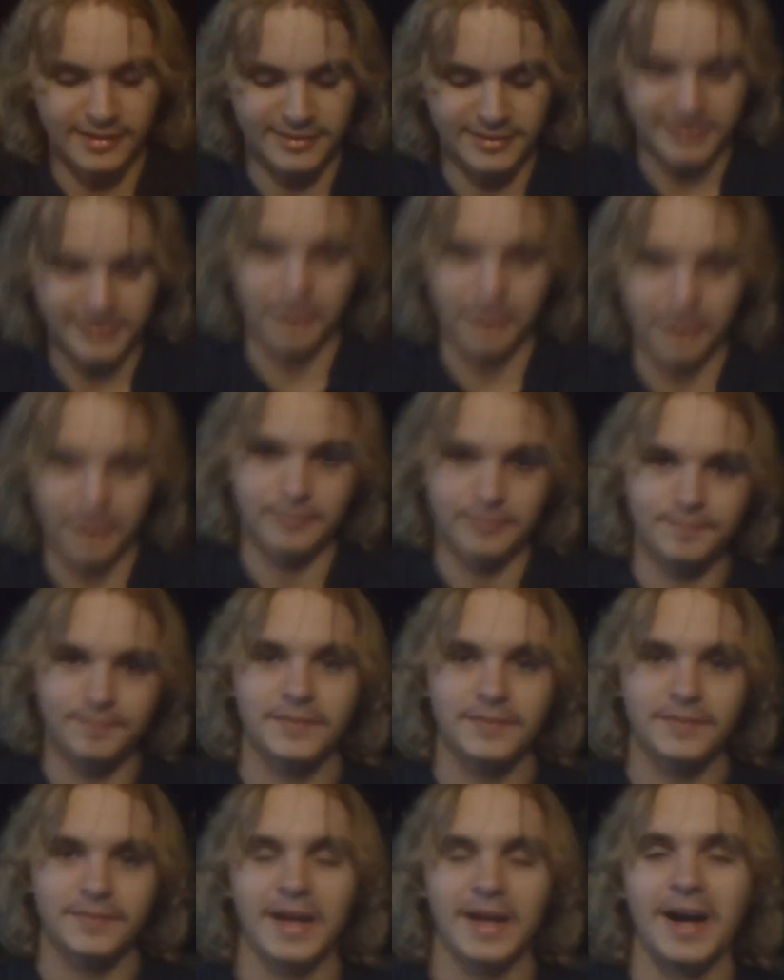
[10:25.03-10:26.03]
So
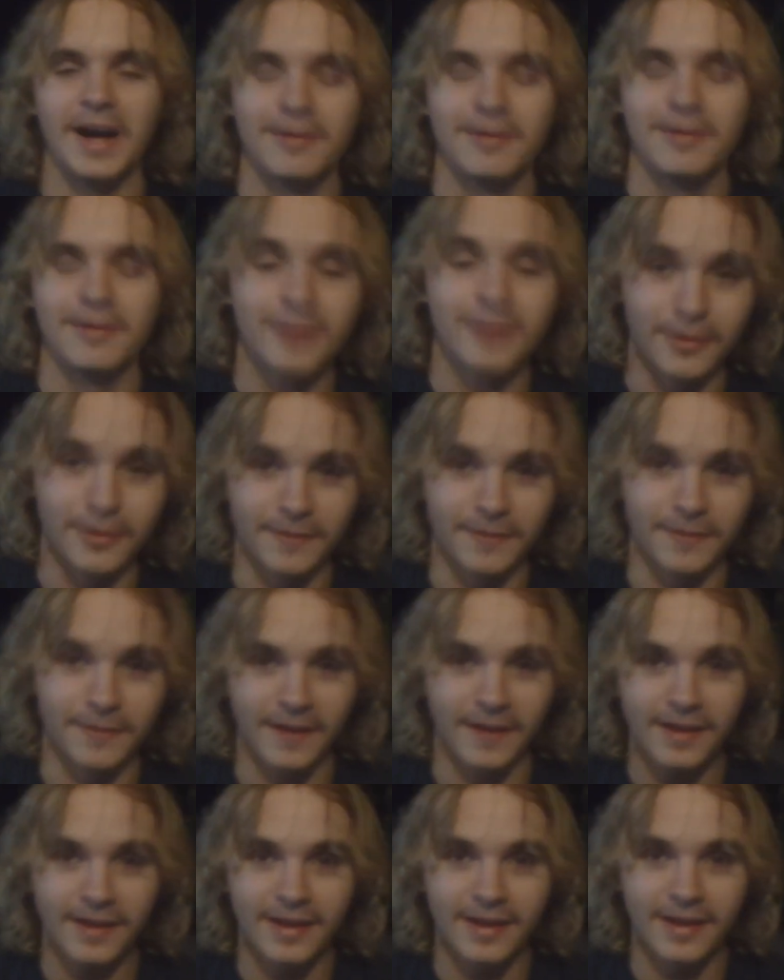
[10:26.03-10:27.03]
I followed
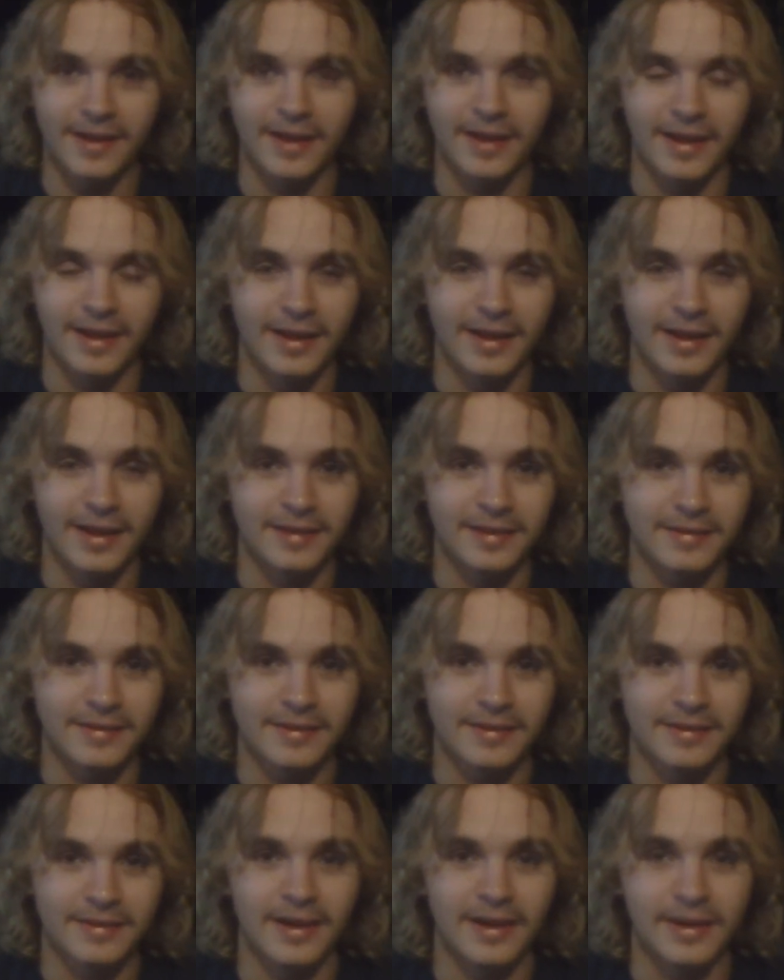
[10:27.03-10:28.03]
that, and
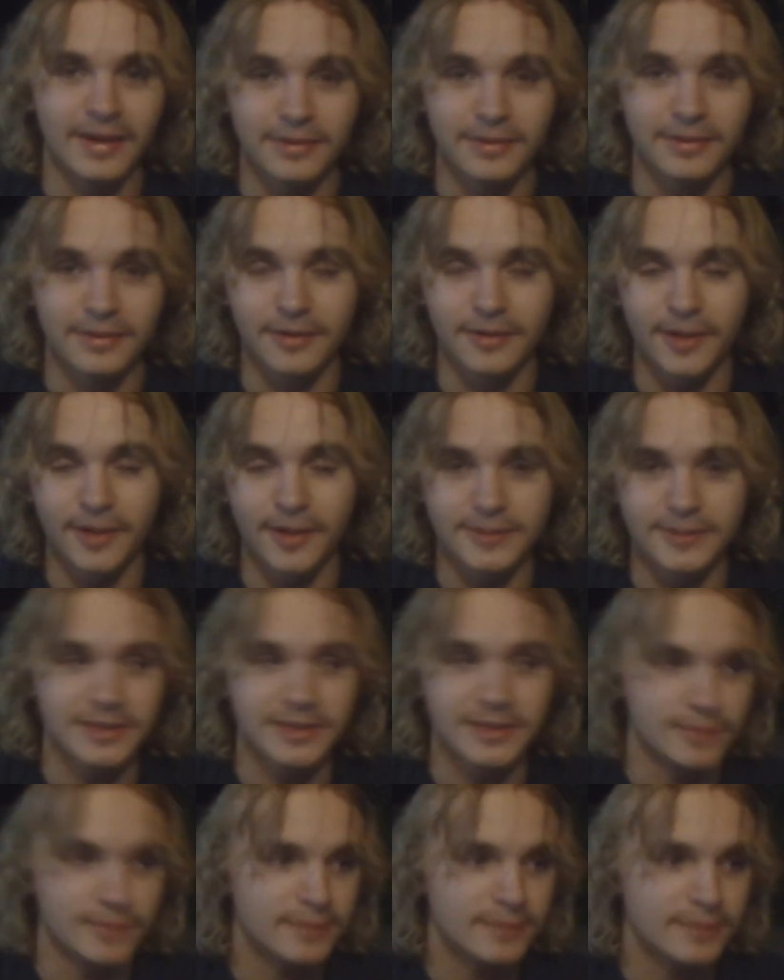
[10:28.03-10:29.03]
I thought I would
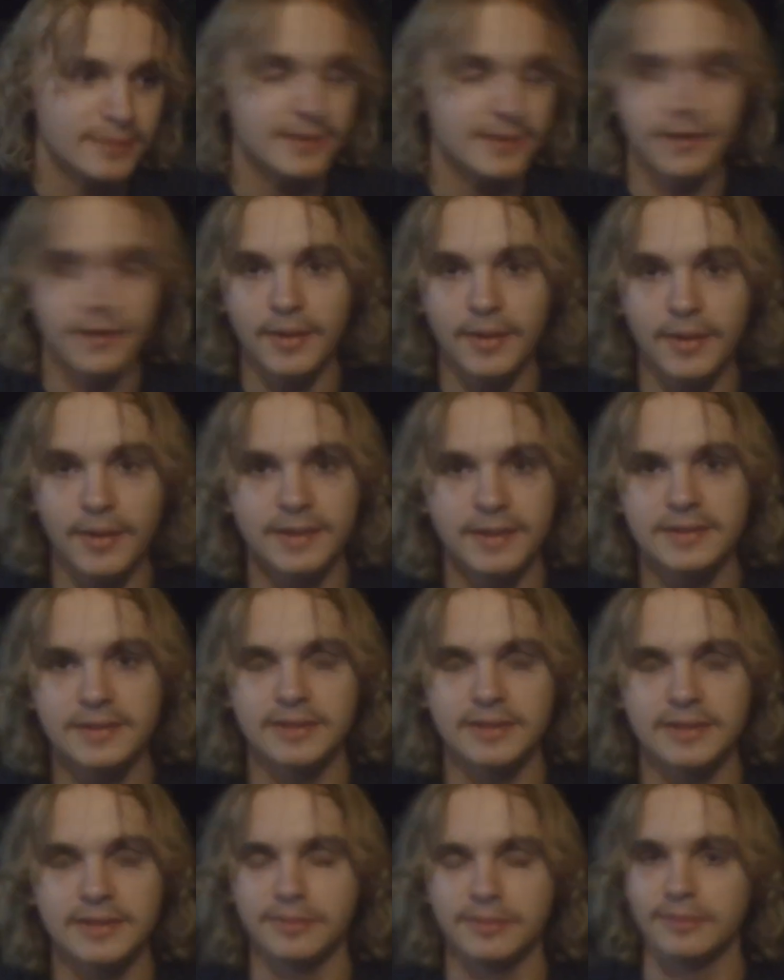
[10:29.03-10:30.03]
see memes, and no, I didn't
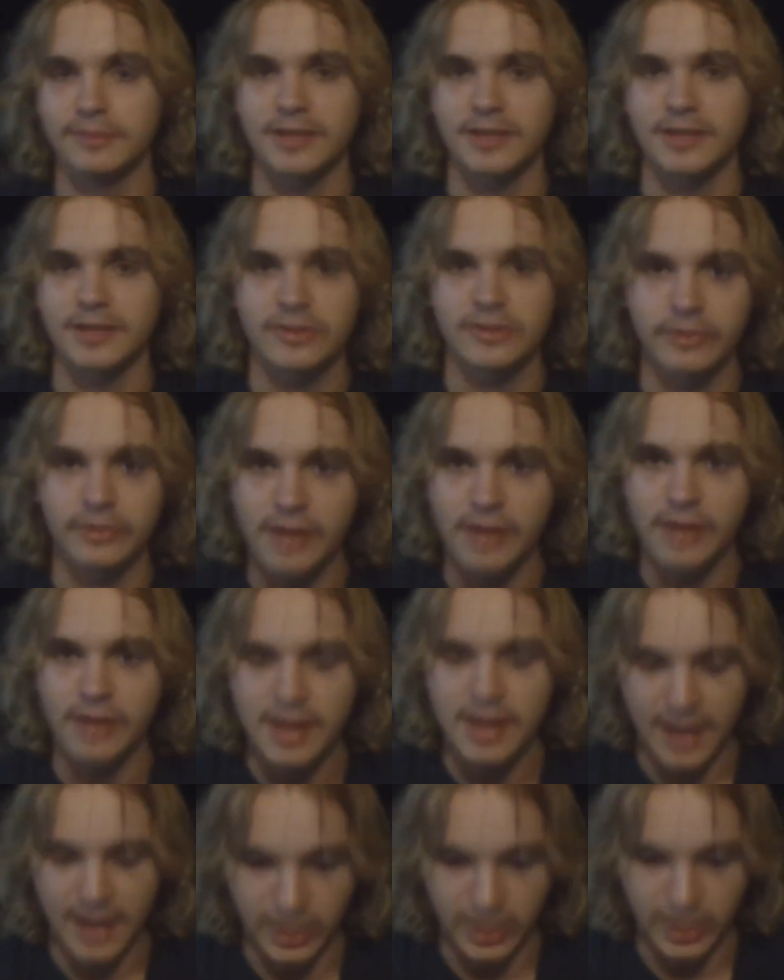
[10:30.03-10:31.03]
see memes. I saw
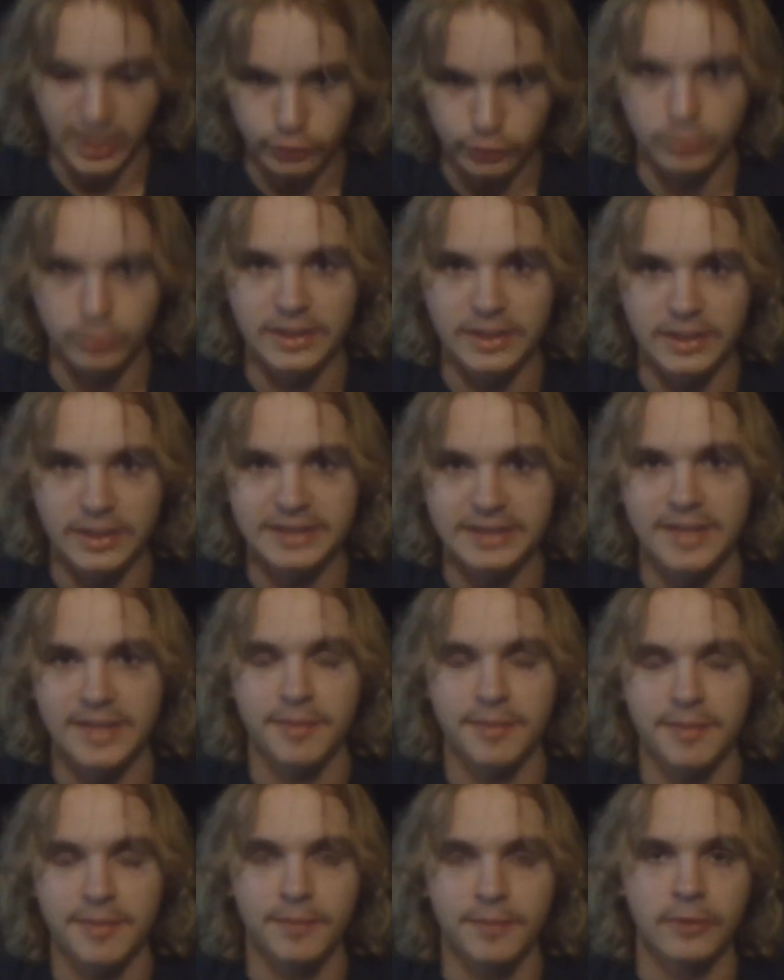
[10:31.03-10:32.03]
actual
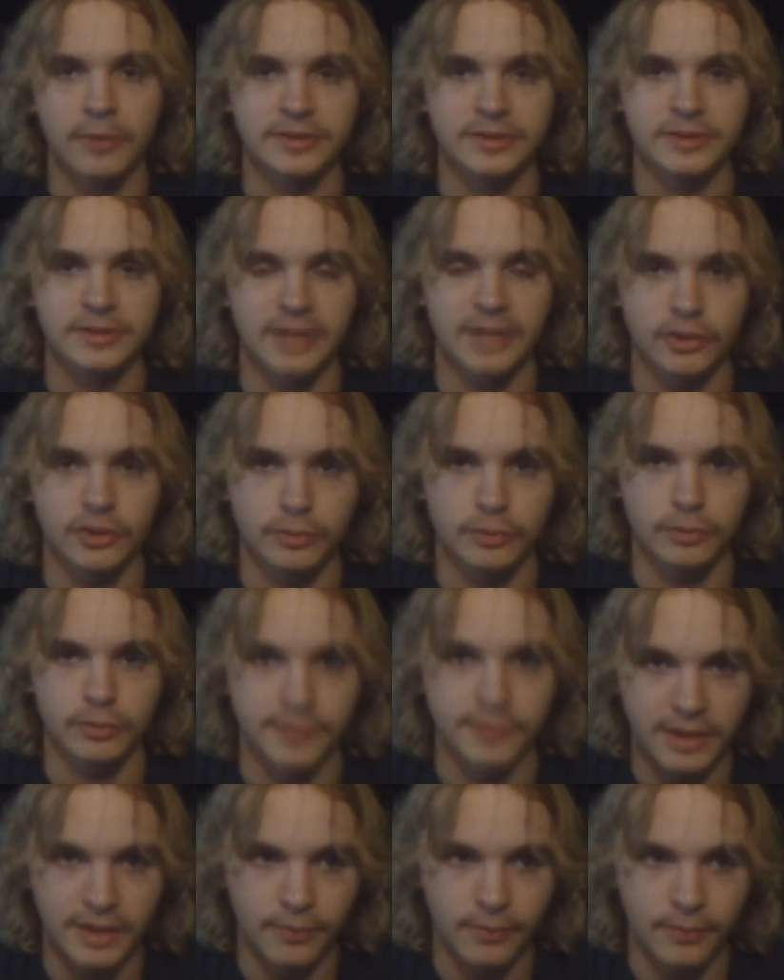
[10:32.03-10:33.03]
Islamic posts,
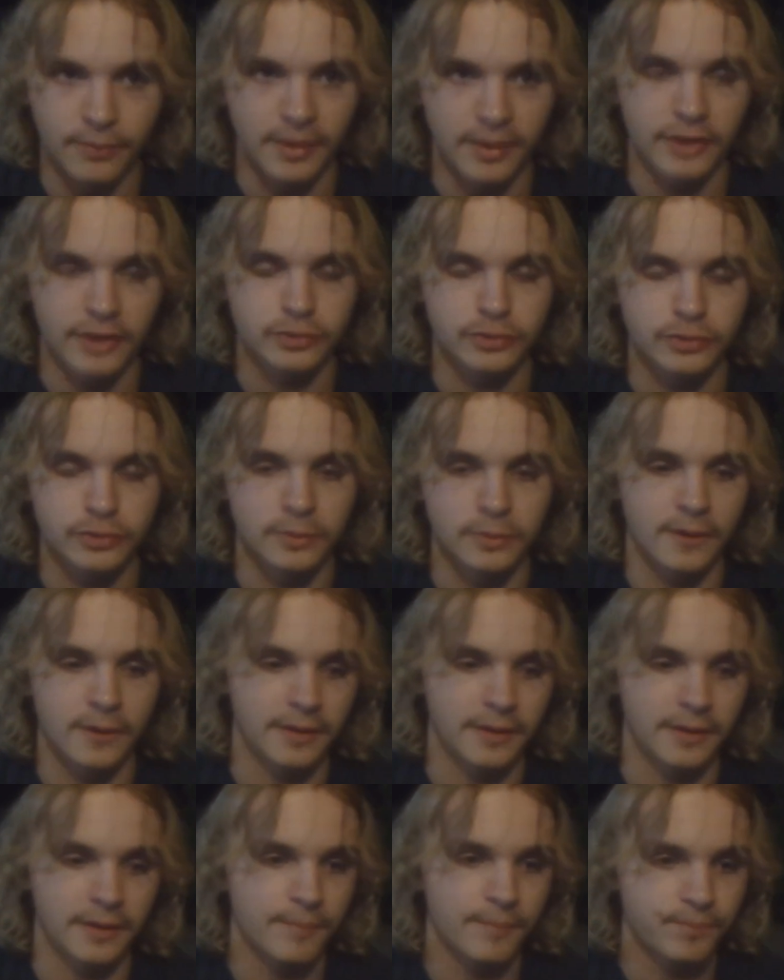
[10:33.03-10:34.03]
actual dawah, actual,
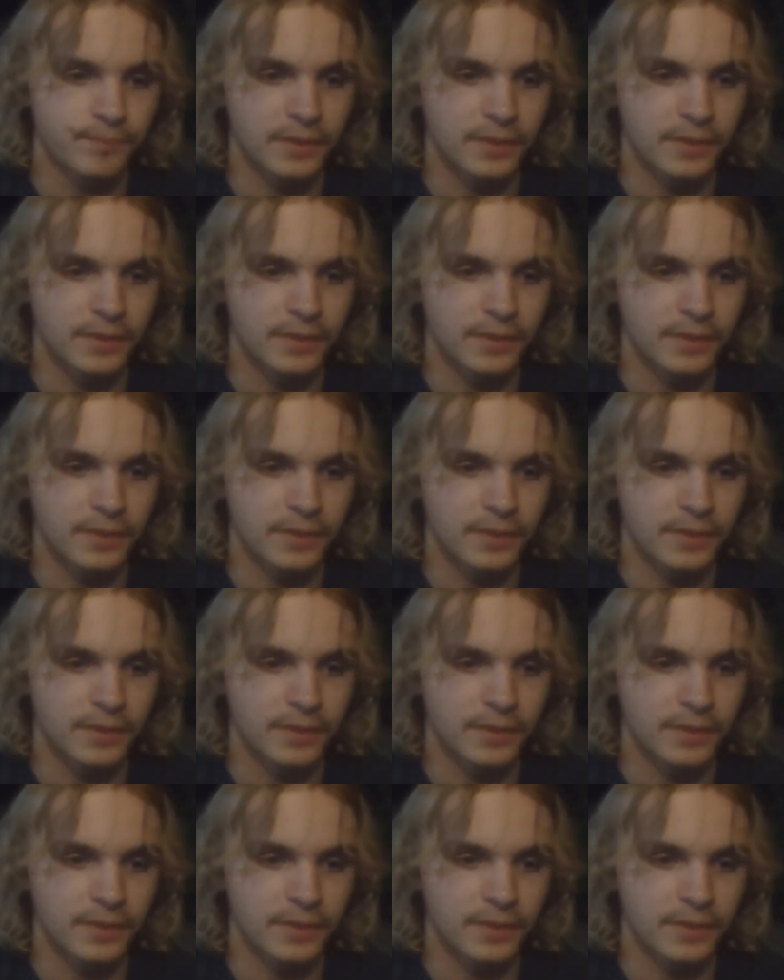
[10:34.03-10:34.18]
like,